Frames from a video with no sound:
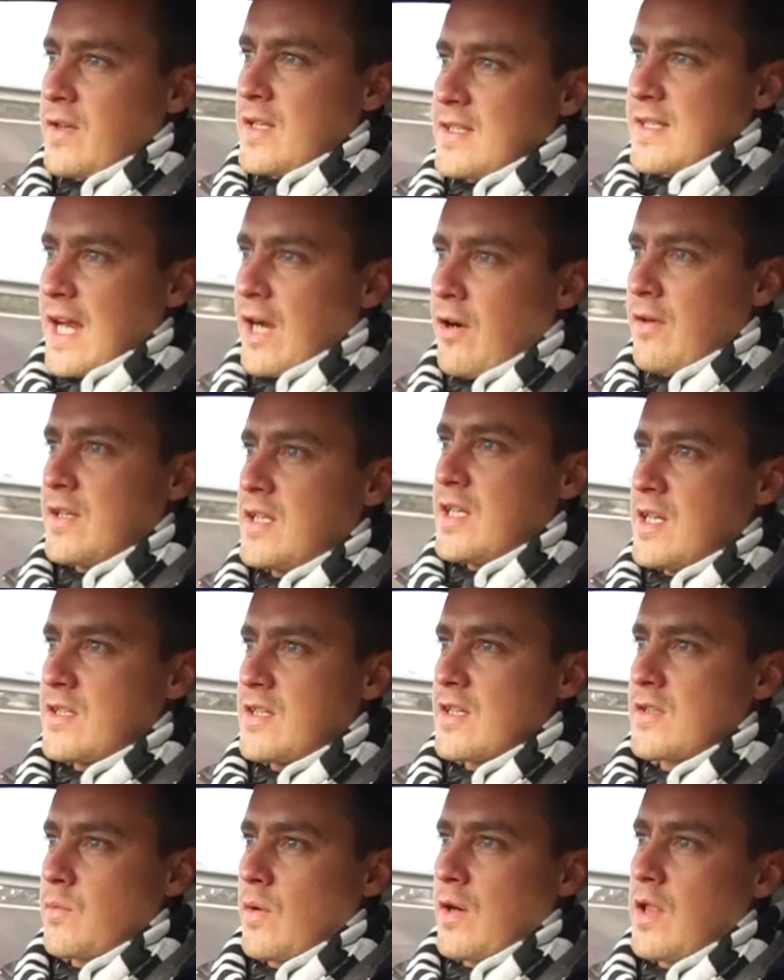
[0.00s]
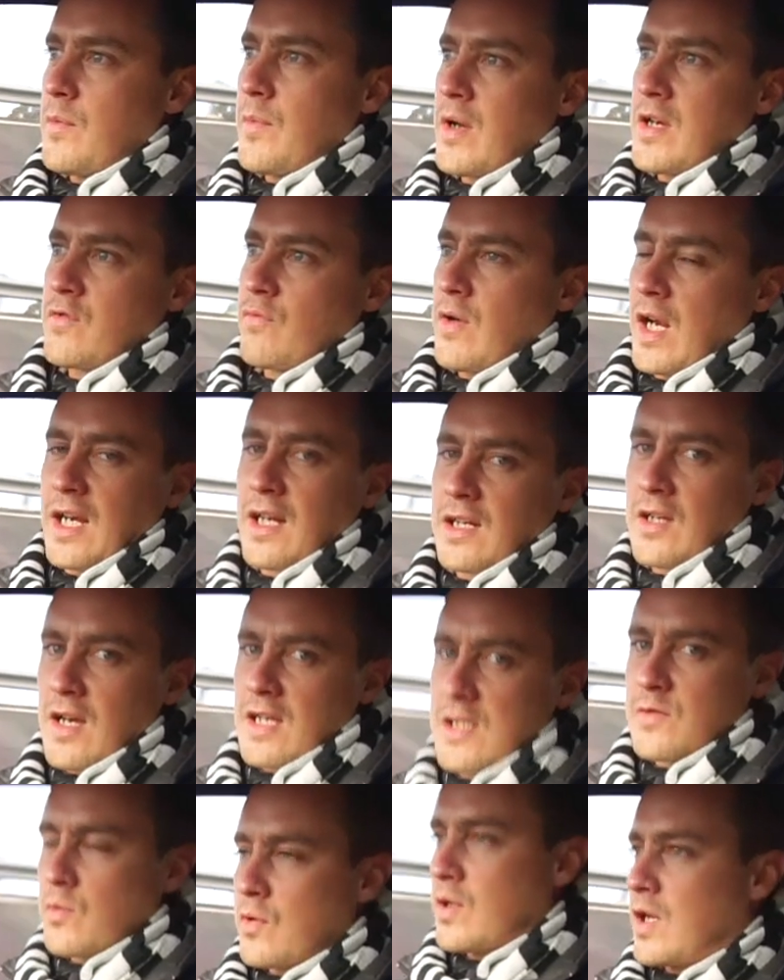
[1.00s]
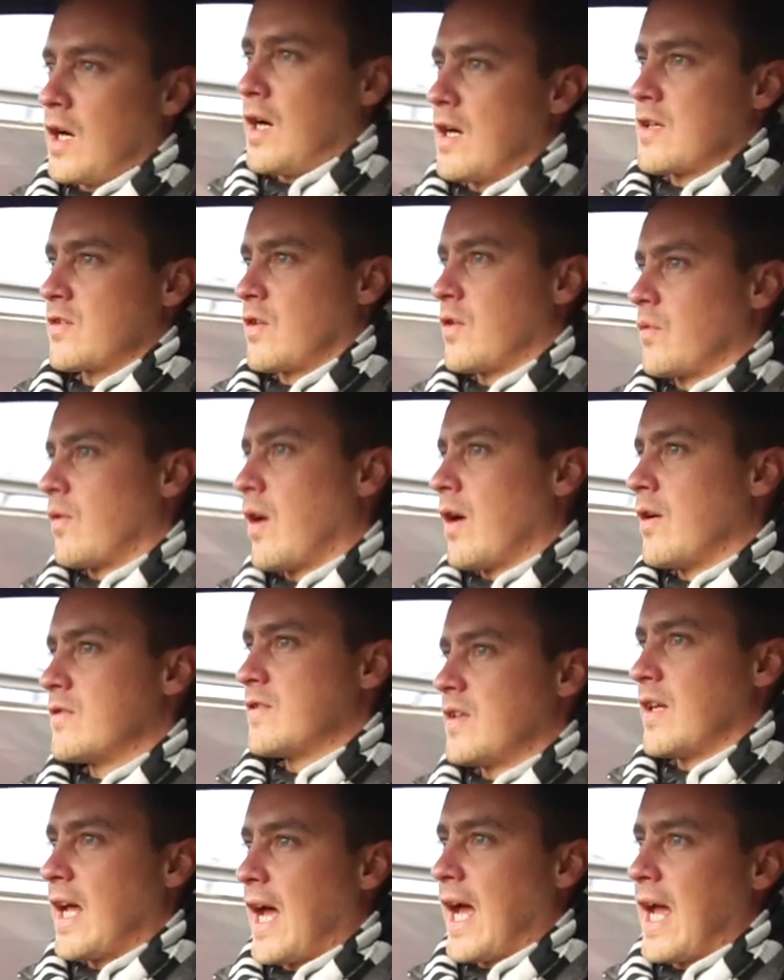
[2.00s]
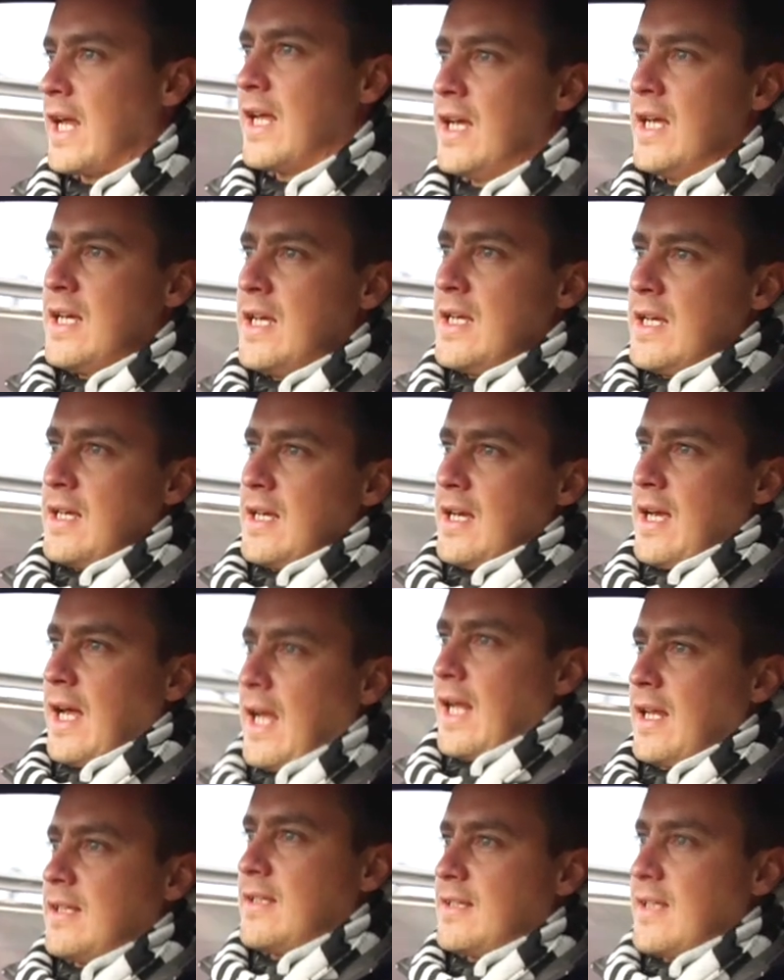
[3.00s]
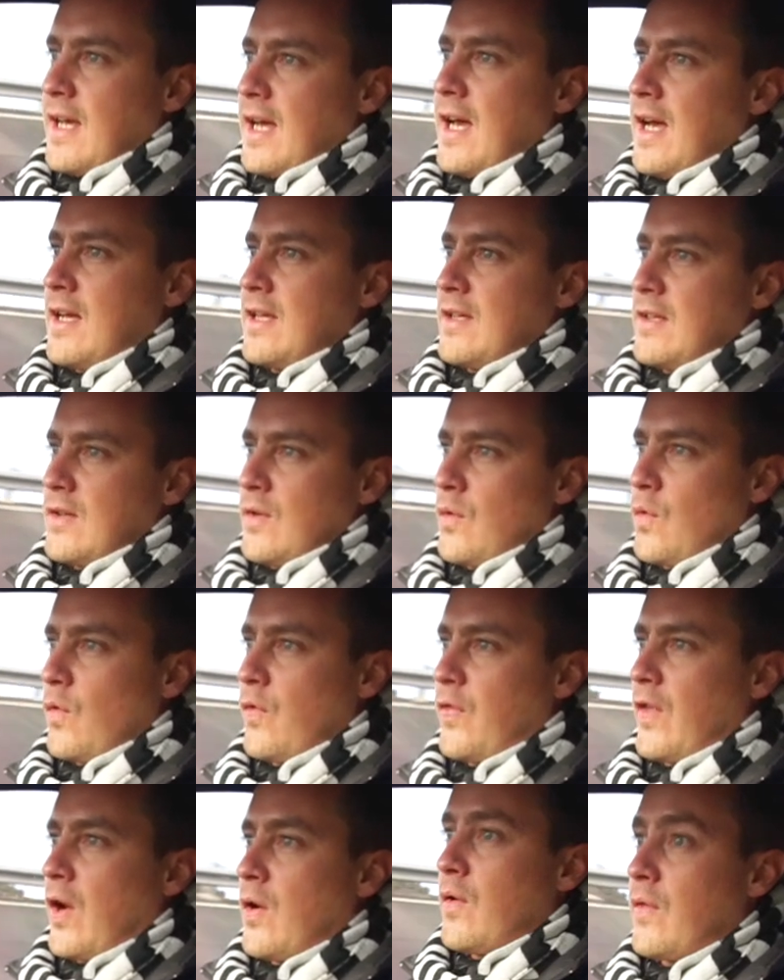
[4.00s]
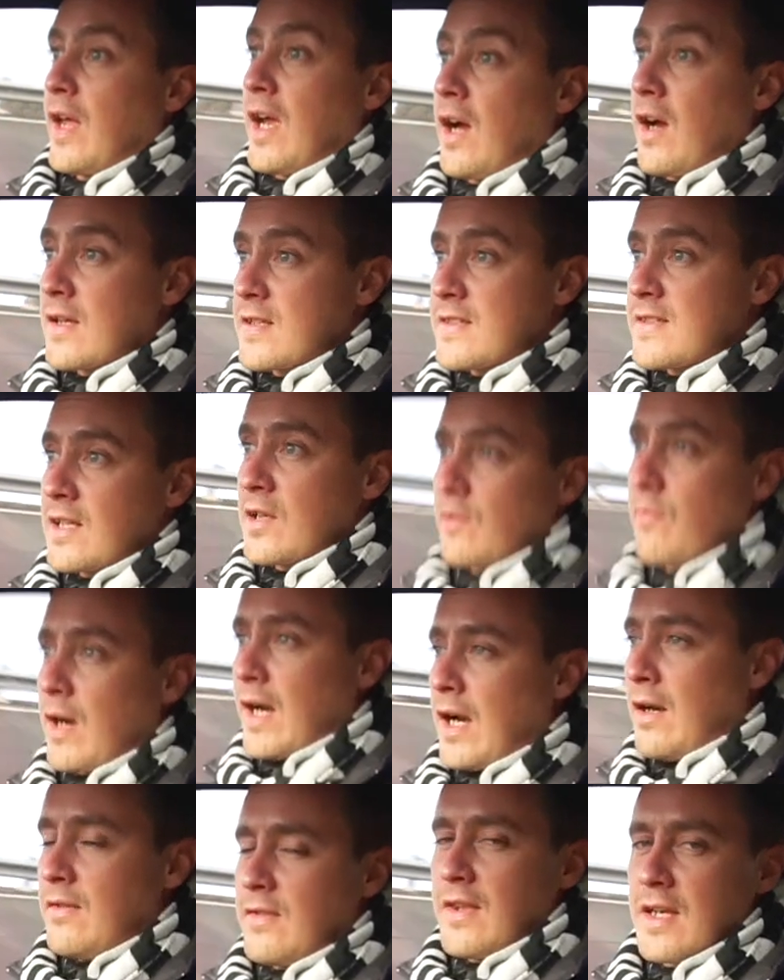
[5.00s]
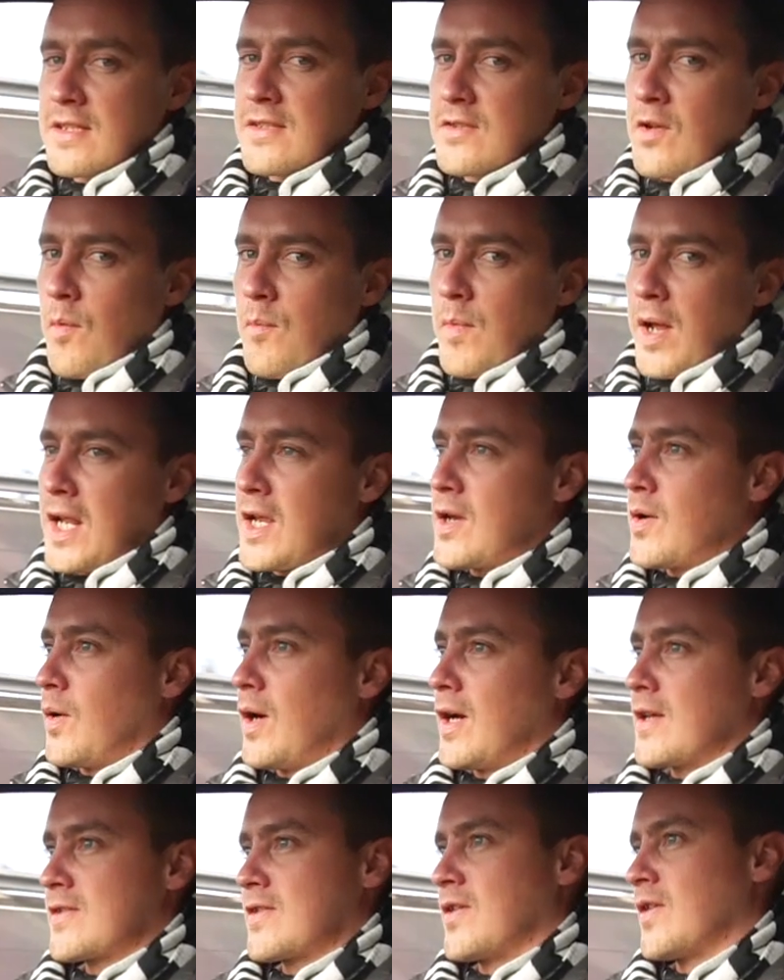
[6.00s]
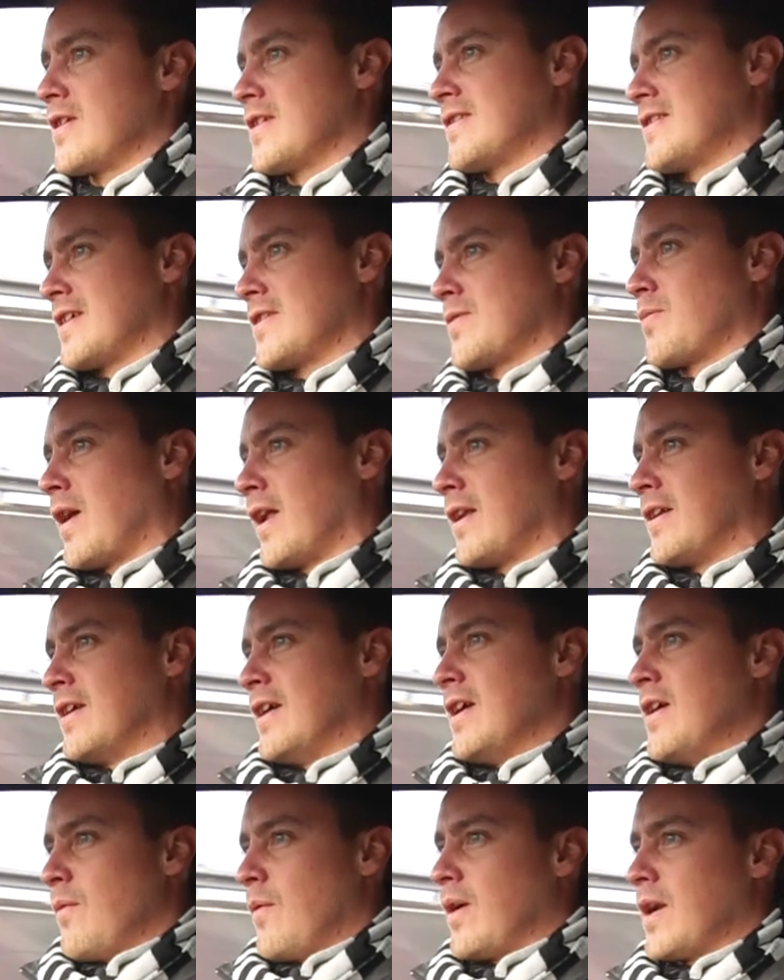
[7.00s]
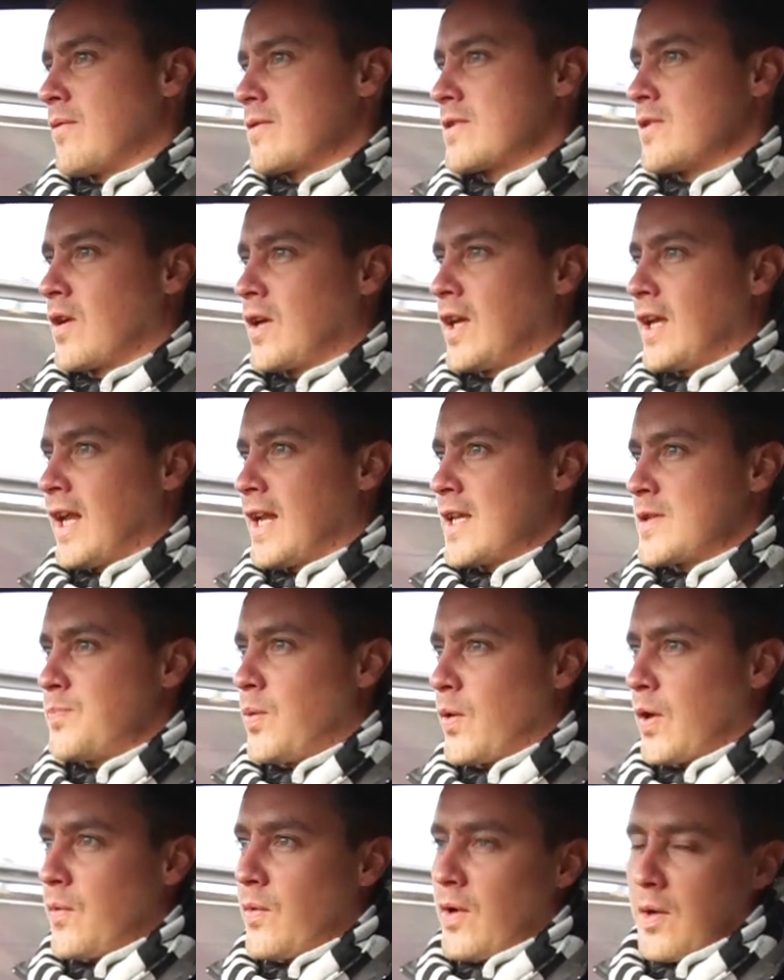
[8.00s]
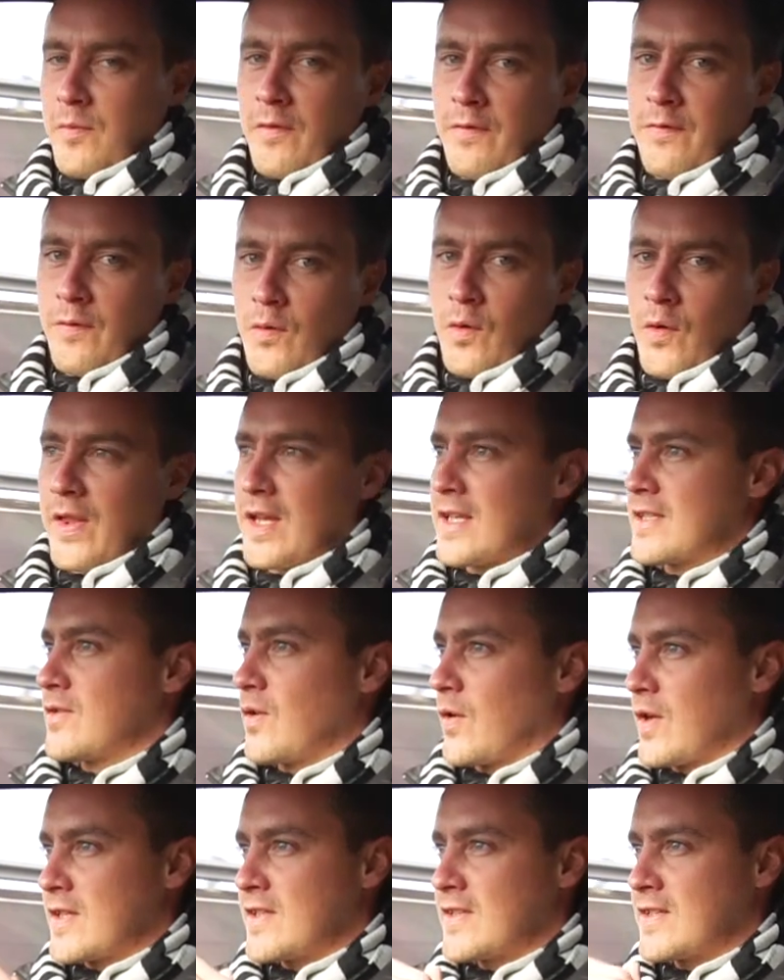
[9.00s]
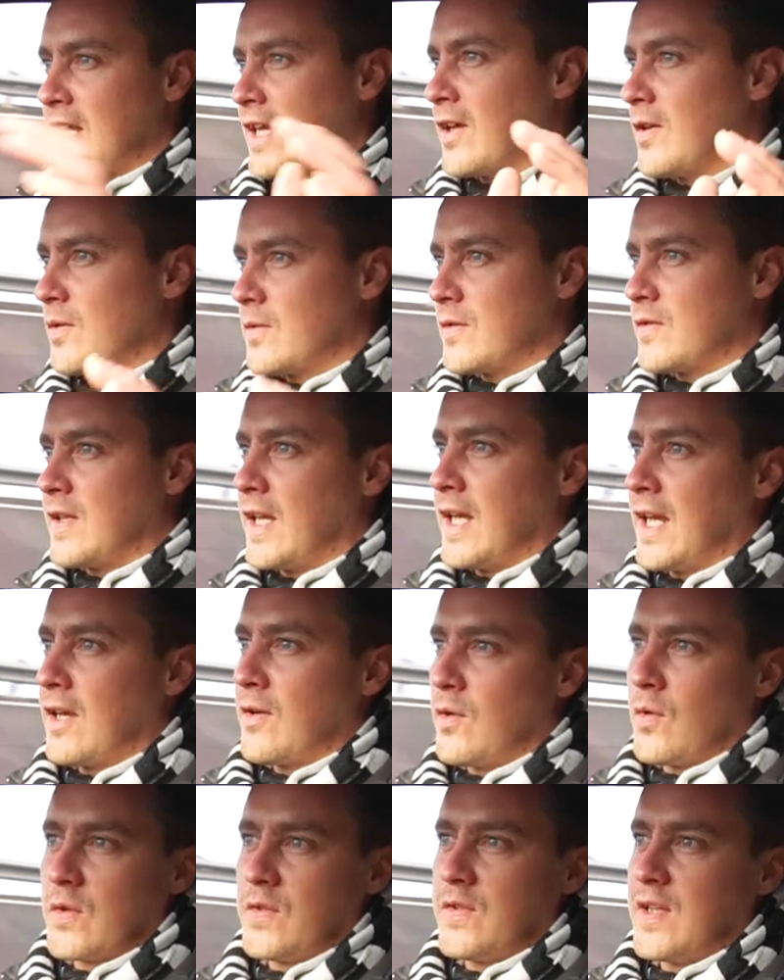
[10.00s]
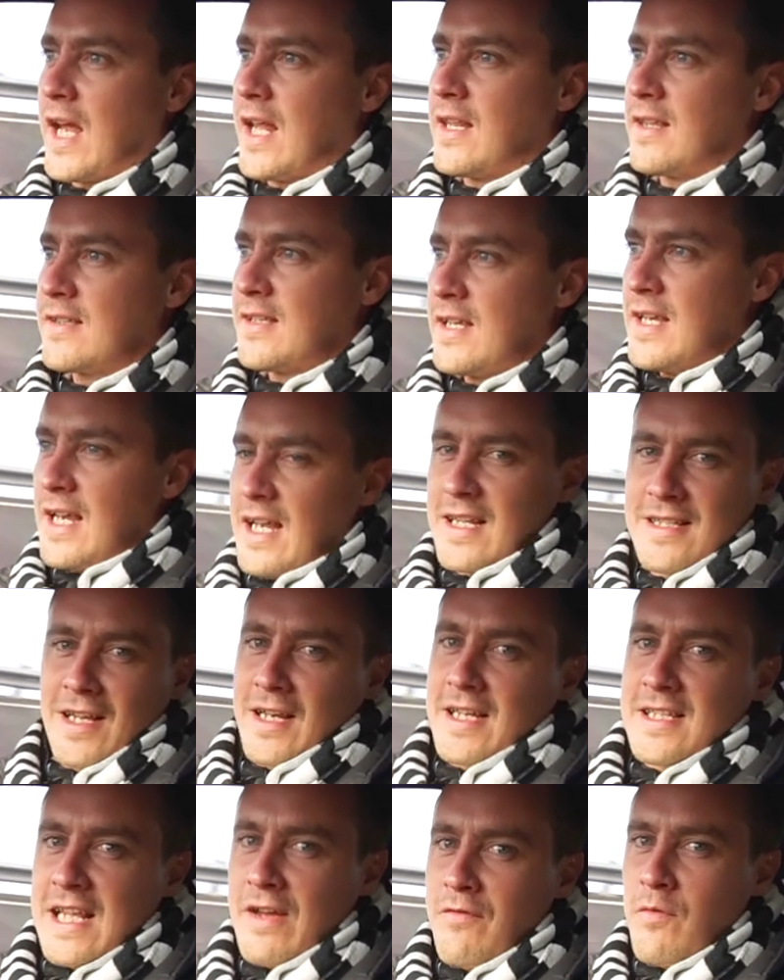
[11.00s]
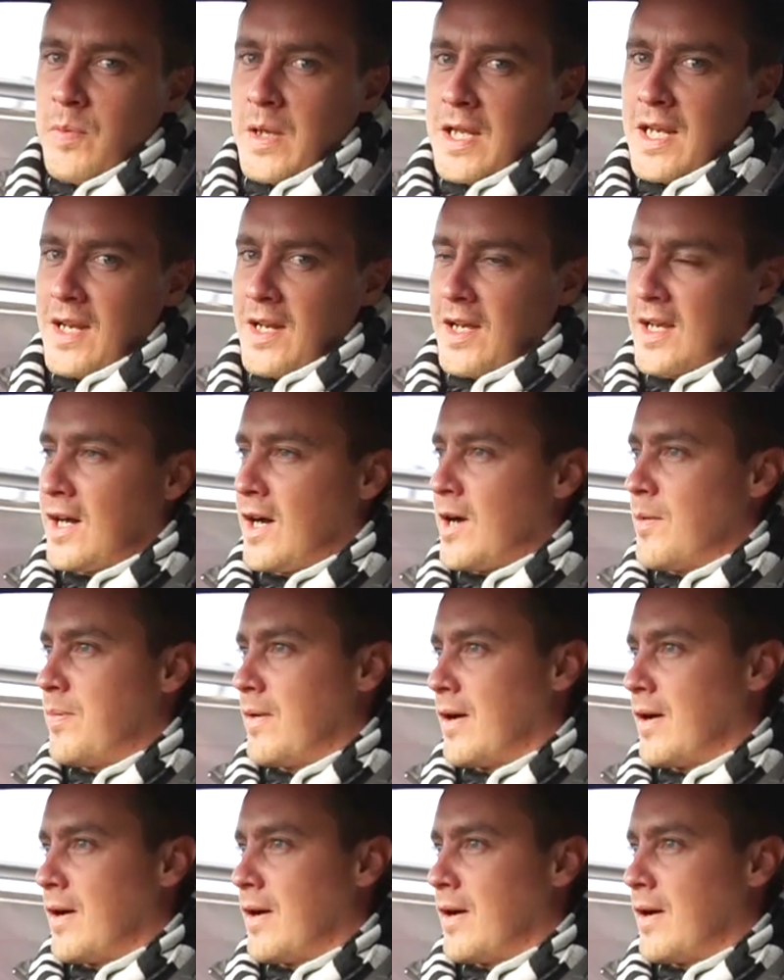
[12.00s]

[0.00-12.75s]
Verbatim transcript: of its heritage as one of the most recognisable cars on the road today and uh, although they are still around, there's not many quite as good as this one. When I was looking at its bodywork before, there's not a single ding or dent. It's like it's never been in a car